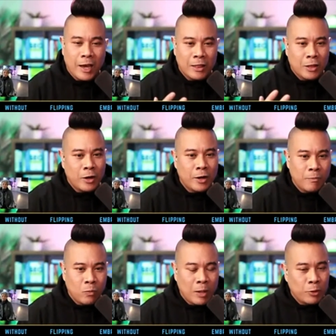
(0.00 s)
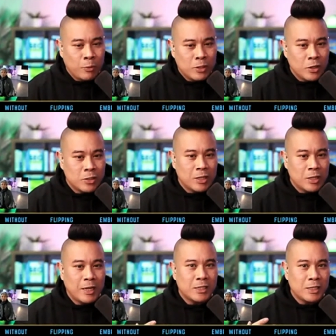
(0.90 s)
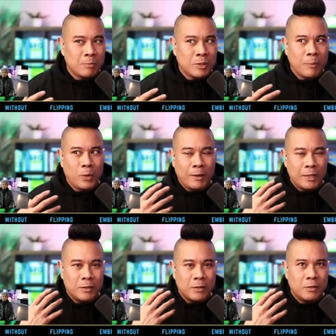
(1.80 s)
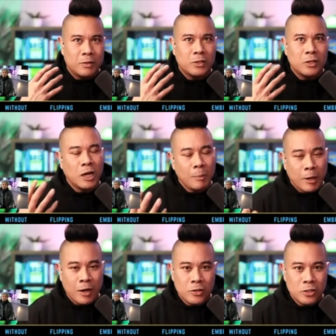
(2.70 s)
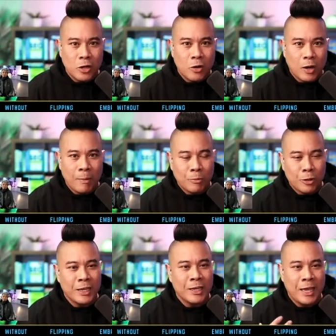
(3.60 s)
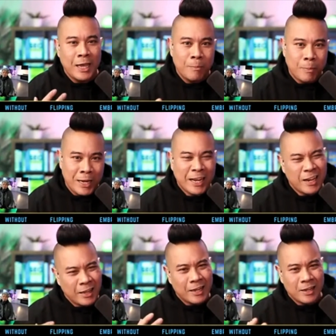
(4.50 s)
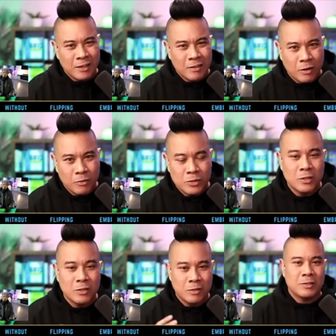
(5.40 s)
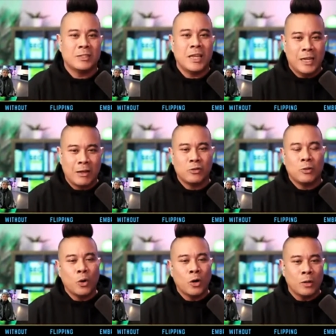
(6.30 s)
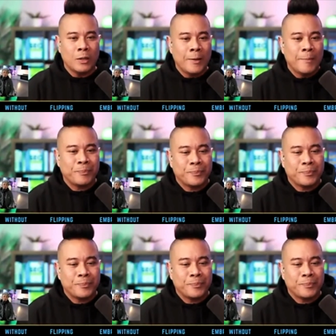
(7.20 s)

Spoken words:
I learn while I'm doing research. And then at the same time, when I talk about it on the show, I'm learning again by kind of like, saying it out to the world.